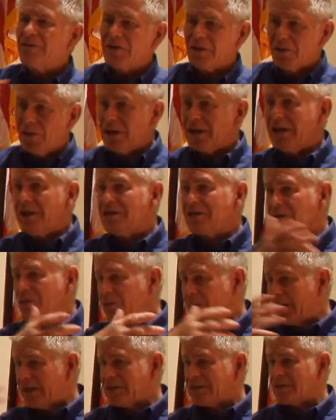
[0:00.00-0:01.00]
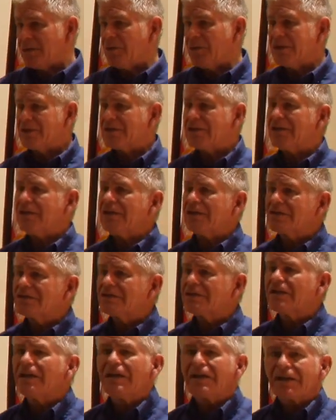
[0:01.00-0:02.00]
Going east to west or west to
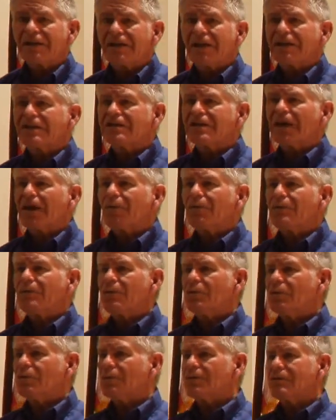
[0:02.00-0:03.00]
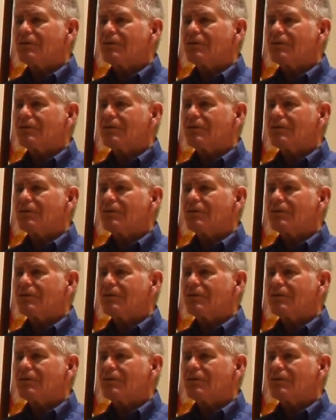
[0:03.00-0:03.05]
east, that's how you will